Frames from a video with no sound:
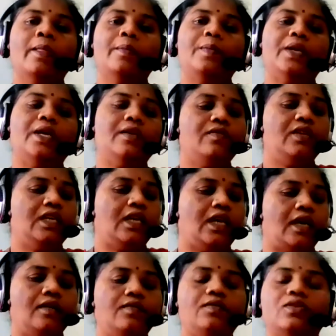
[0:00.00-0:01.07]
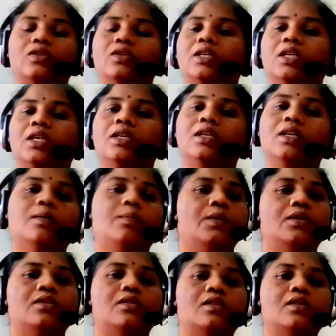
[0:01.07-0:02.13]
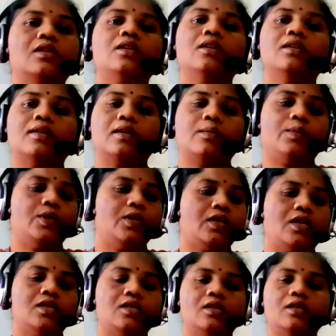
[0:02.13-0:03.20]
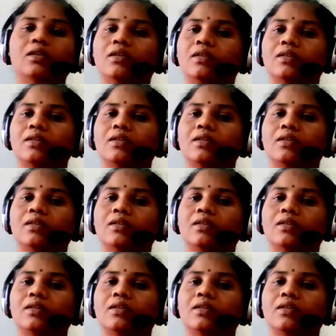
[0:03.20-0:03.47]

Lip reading: Then we have interpersonal communication.